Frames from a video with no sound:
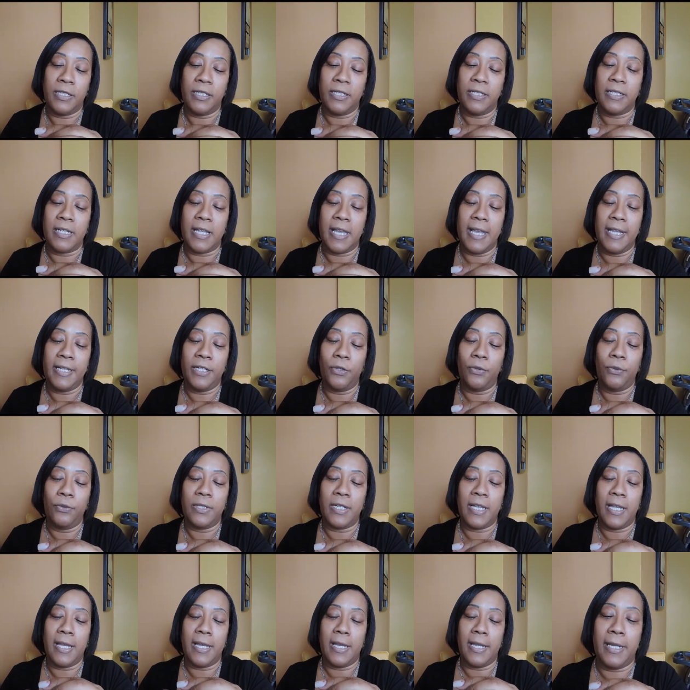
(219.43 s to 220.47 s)

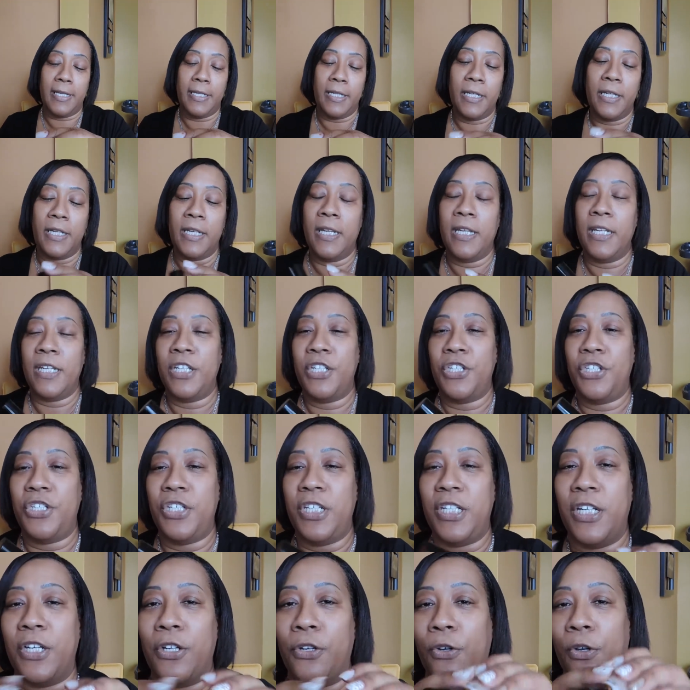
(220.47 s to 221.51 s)
909
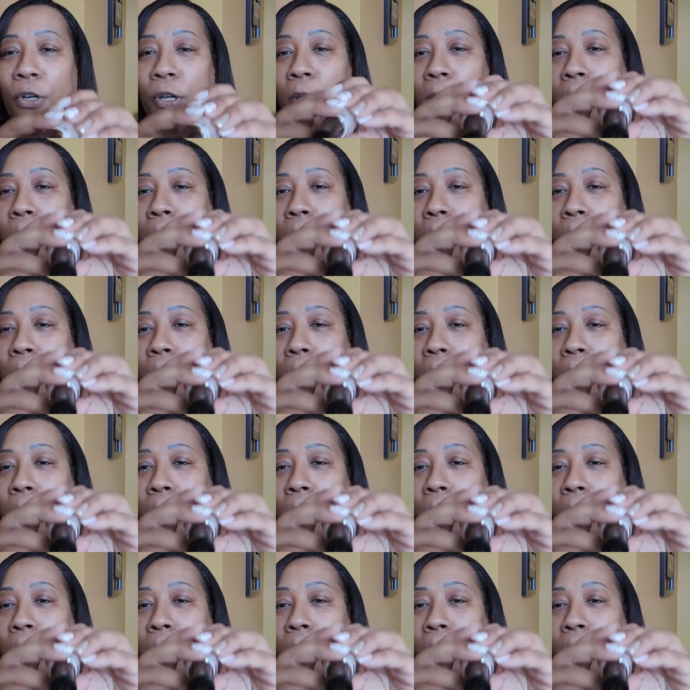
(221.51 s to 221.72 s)
Sheer